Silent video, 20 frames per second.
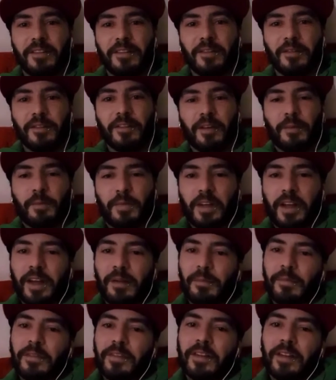So
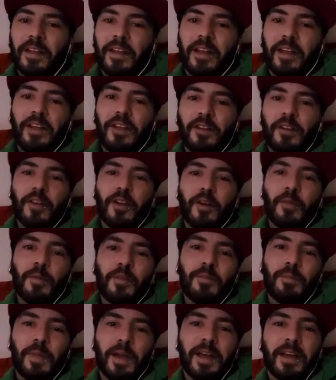sometimes you can
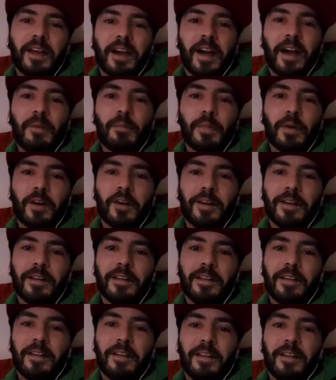almost pick up
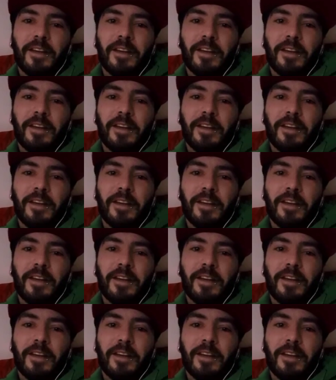on